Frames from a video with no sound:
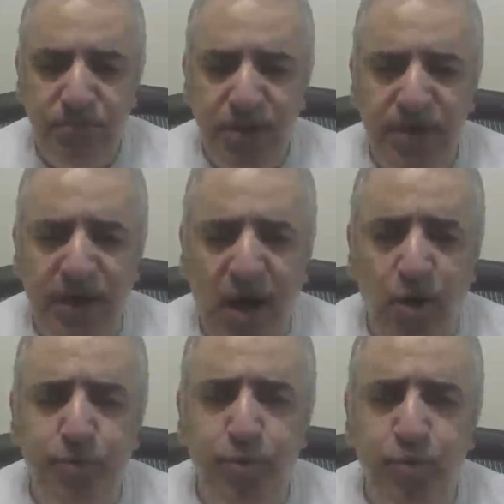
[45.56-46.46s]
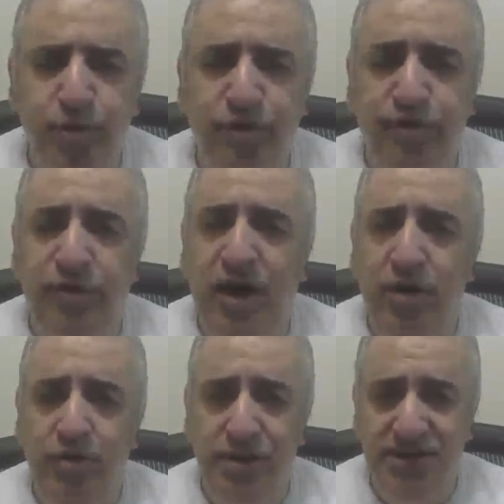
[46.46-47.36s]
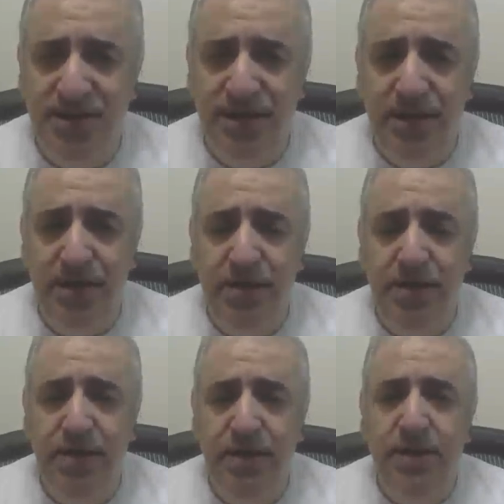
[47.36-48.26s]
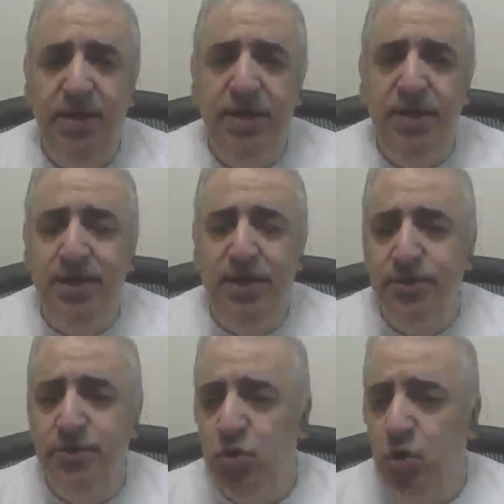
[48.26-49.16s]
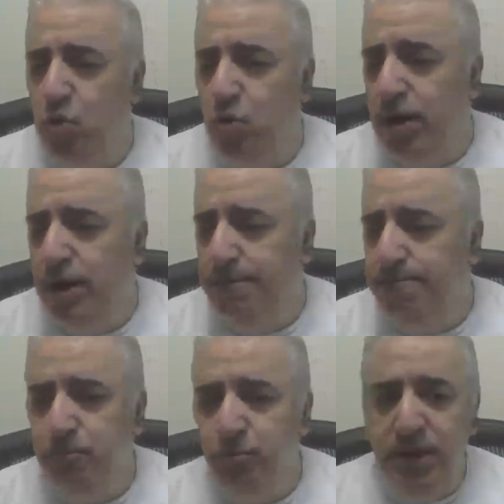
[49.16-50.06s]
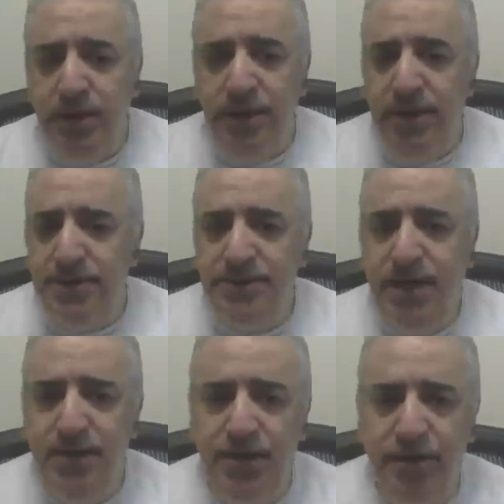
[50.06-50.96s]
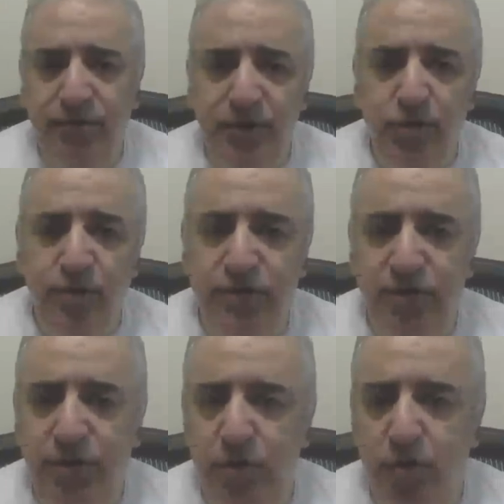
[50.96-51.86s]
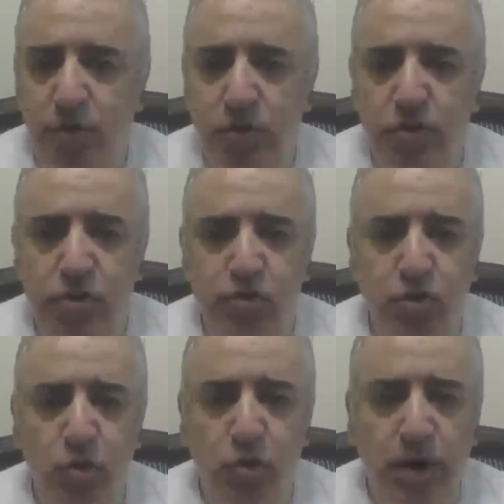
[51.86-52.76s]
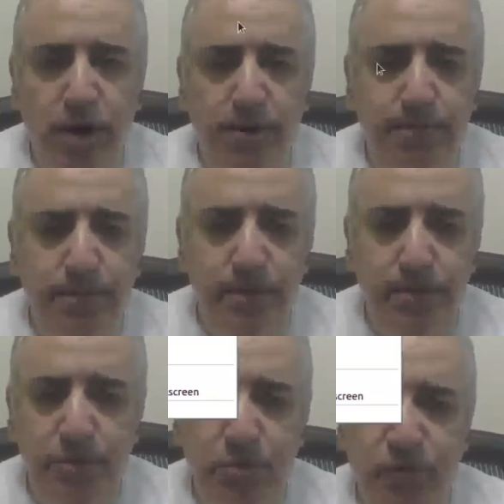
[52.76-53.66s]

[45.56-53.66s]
output of a file on a screen. Let's dive into the video. Let me move